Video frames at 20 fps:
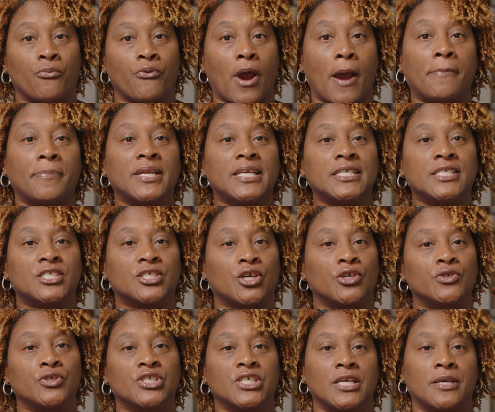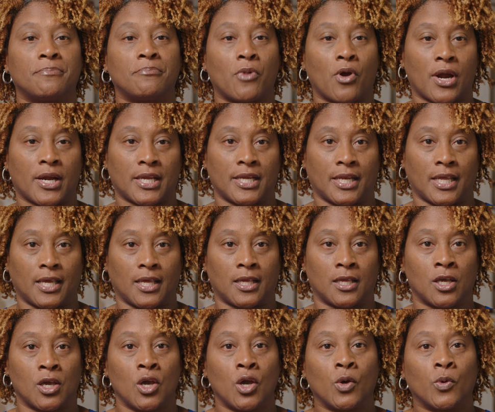Property search and marketing,
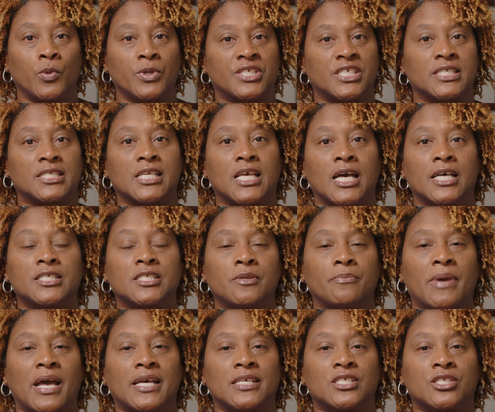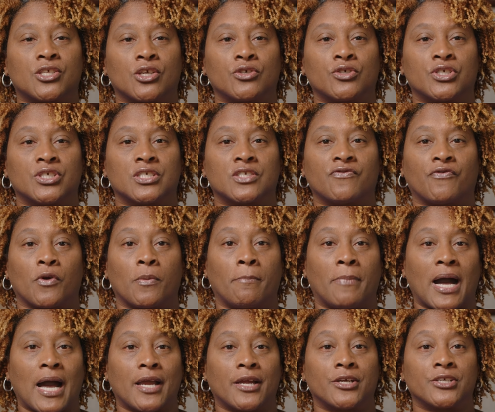which is customized searches for
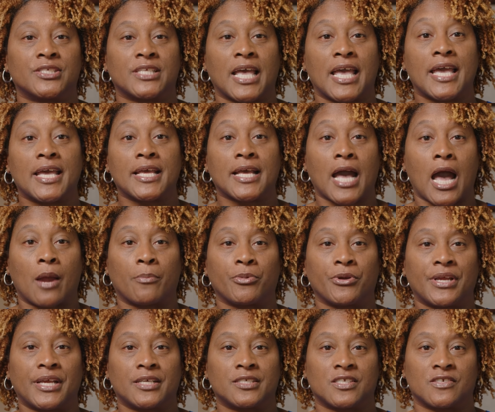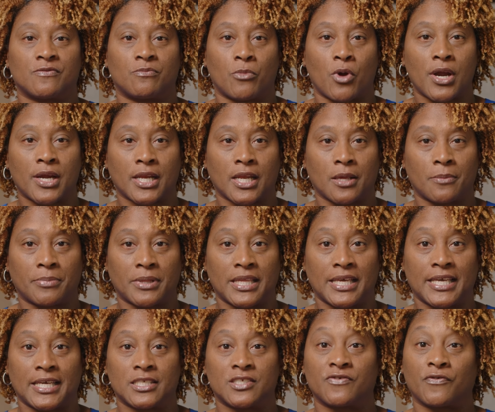buyers and comprehensive marketing
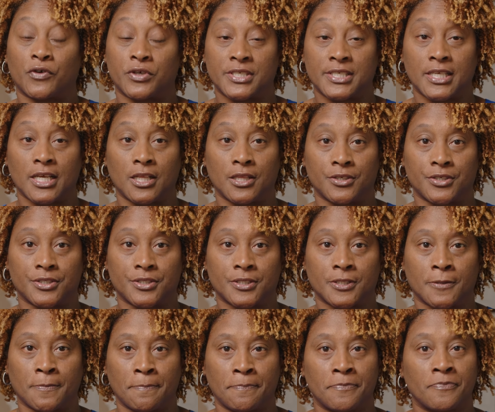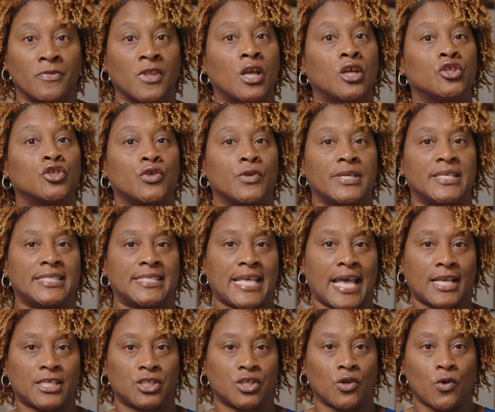plans for sellers.
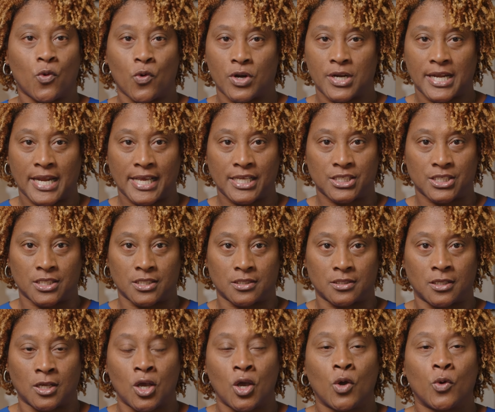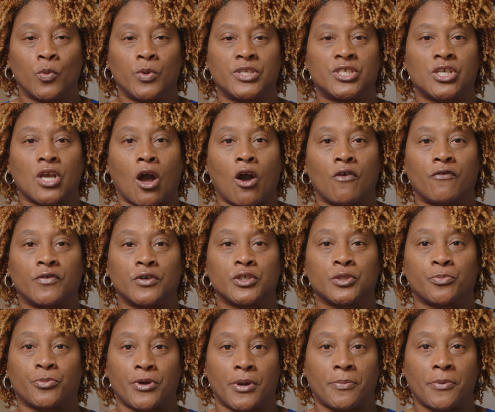Transaction coordination, which offers
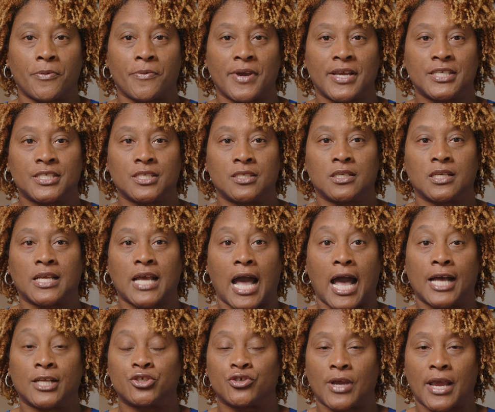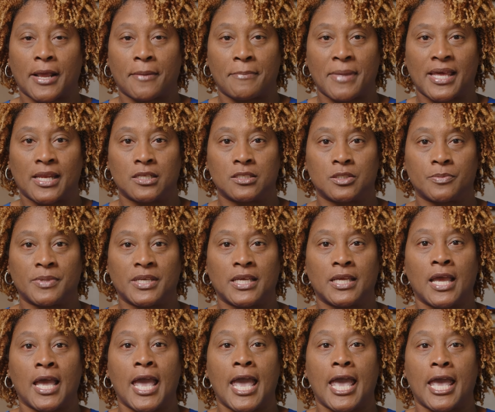preparation, contract
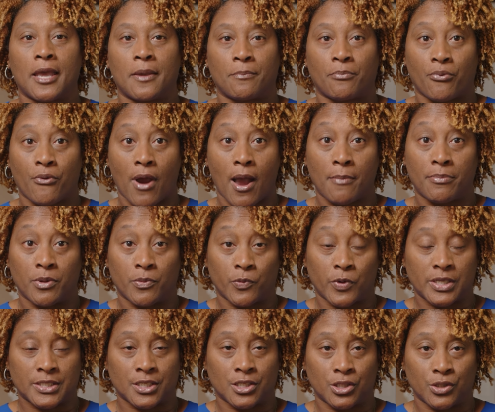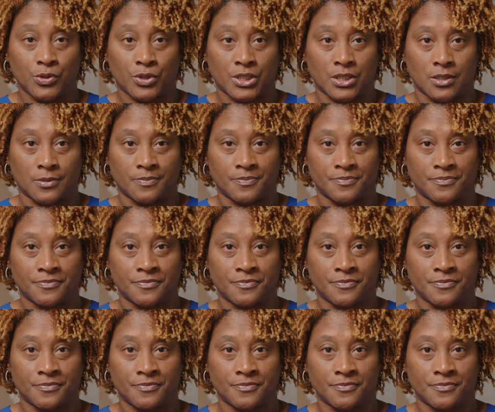management, and problem resolution.